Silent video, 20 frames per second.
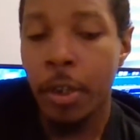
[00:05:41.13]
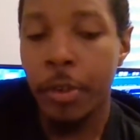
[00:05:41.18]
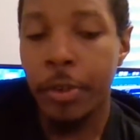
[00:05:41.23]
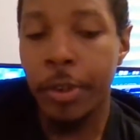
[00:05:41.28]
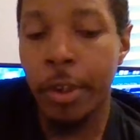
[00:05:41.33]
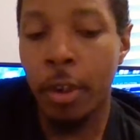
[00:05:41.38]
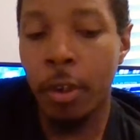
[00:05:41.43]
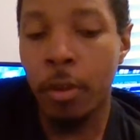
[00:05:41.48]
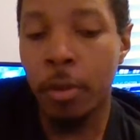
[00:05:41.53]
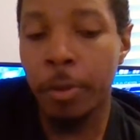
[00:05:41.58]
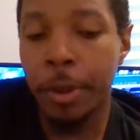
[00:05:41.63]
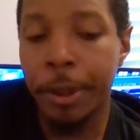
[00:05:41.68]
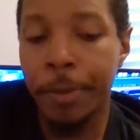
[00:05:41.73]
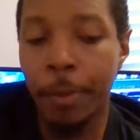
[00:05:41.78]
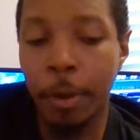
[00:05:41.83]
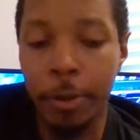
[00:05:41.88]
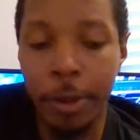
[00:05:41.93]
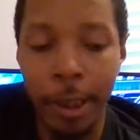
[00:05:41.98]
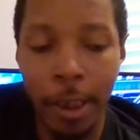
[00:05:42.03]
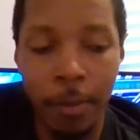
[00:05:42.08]
So
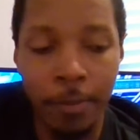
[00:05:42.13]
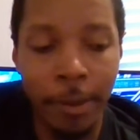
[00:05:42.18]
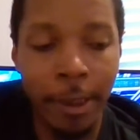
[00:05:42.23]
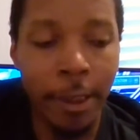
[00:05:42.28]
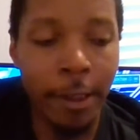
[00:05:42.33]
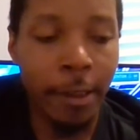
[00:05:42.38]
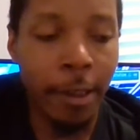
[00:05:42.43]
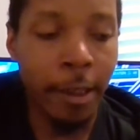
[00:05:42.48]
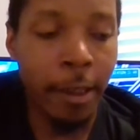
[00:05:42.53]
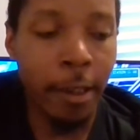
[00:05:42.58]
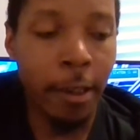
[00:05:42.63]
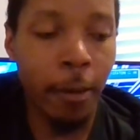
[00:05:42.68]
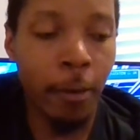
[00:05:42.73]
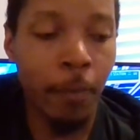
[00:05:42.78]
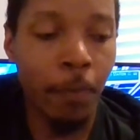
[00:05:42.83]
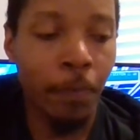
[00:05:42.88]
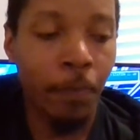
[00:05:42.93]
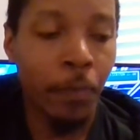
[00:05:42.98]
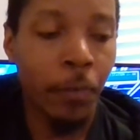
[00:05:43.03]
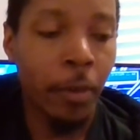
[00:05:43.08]
Smoltz comes in
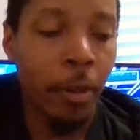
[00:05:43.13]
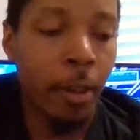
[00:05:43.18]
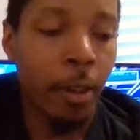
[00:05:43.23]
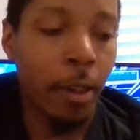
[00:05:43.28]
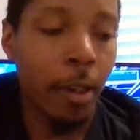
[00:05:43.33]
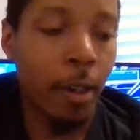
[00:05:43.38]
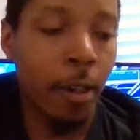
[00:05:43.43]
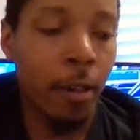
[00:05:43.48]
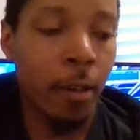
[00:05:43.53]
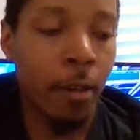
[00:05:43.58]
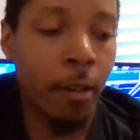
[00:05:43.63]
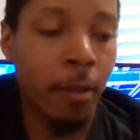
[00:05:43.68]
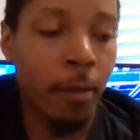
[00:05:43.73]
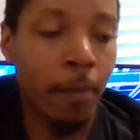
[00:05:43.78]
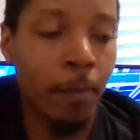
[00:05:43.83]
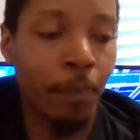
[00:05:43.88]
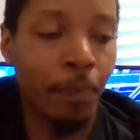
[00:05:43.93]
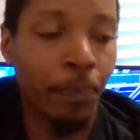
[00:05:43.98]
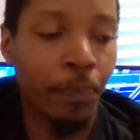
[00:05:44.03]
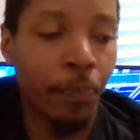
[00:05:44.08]
there,
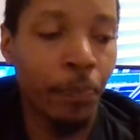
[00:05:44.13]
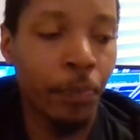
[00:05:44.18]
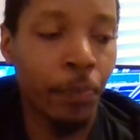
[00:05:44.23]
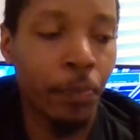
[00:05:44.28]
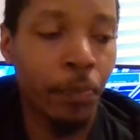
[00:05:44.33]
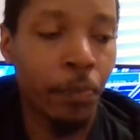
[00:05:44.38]
and